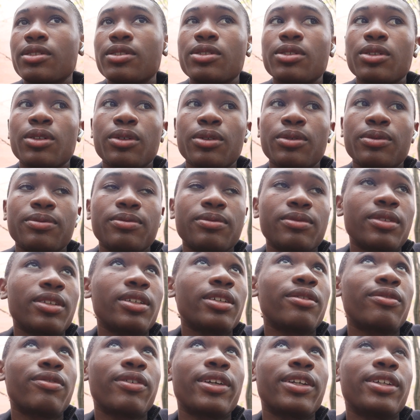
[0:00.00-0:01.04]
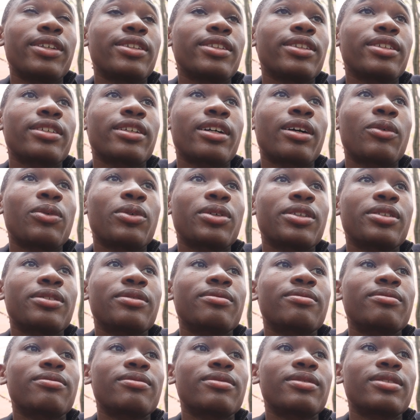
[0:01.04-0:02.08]
So if anything, I
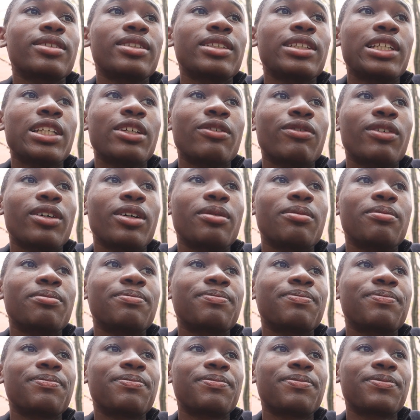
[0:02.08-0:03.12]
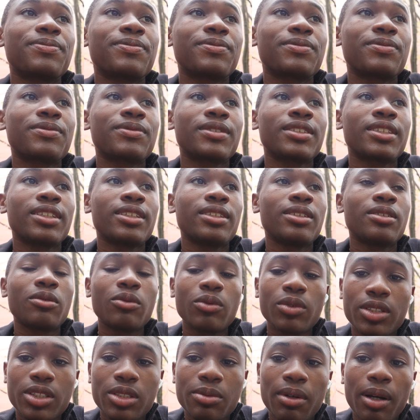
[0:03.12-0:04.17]
wouldn't give up,
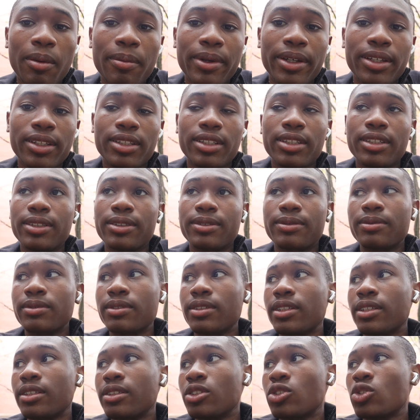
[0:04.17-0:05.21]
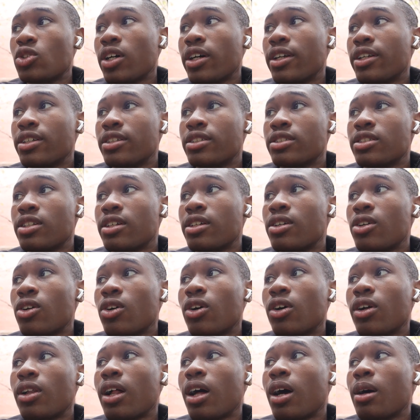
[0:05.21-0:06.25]
which is my main thing, and try to exert
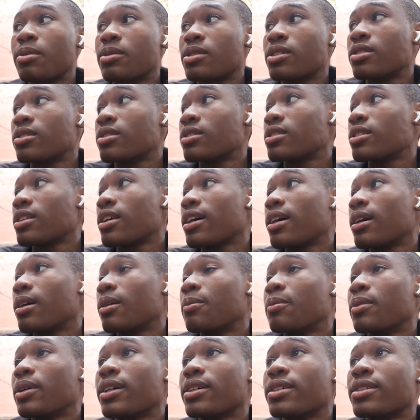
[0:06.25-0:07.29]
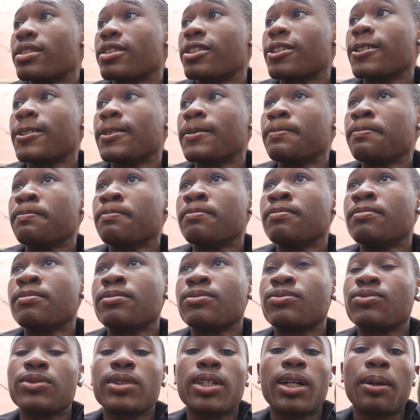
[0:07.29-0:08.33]
all options at
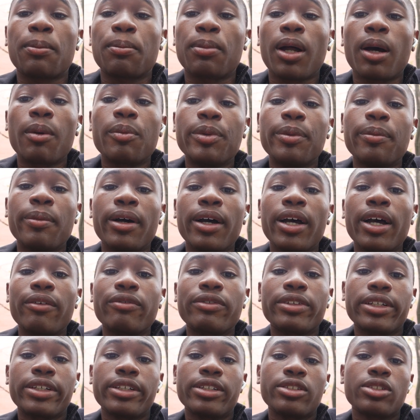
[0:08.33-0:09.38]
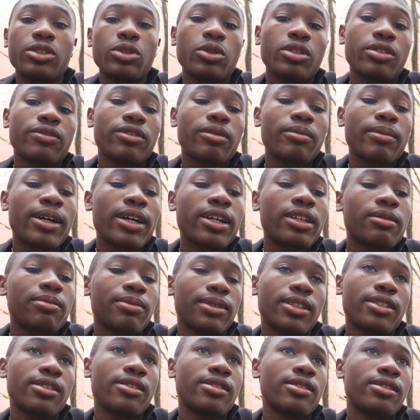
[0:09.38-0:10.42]
best. I probably might have to get a tutor for math
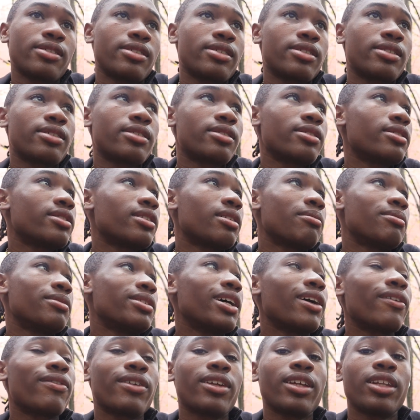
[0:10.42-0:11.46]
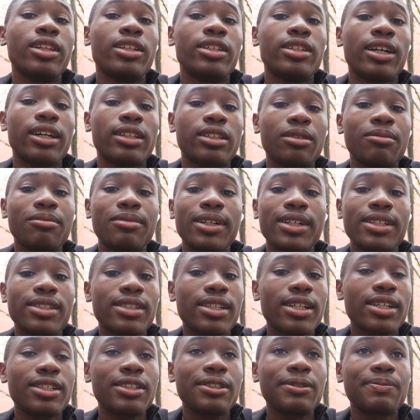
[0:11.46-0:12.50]
because I'm definitely not the
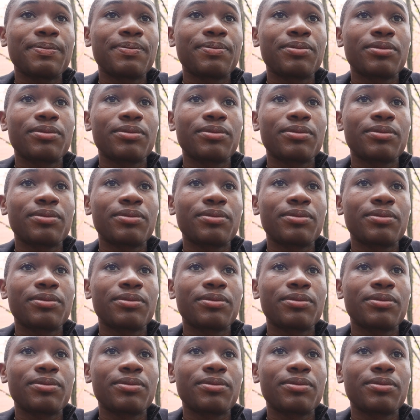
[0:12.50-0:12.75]
best at it,